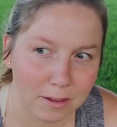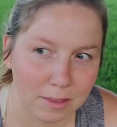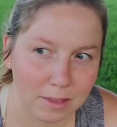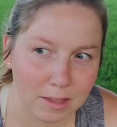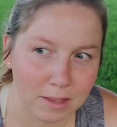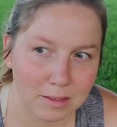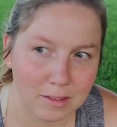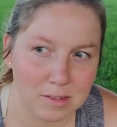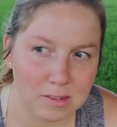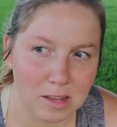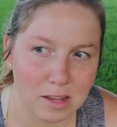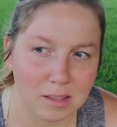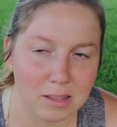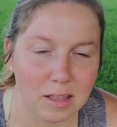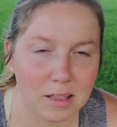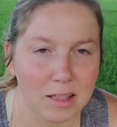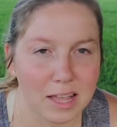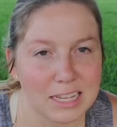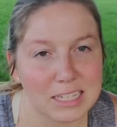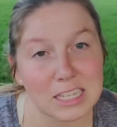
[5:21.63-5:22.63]
get
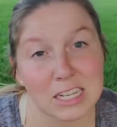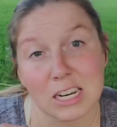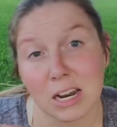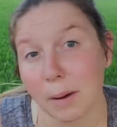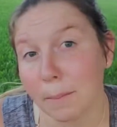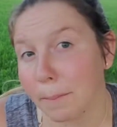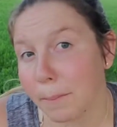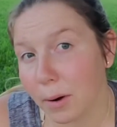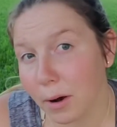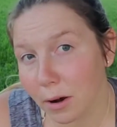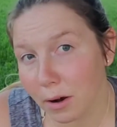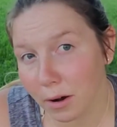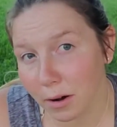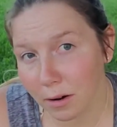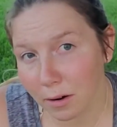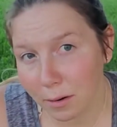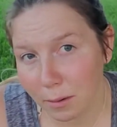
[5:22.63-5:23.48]
slightly less number,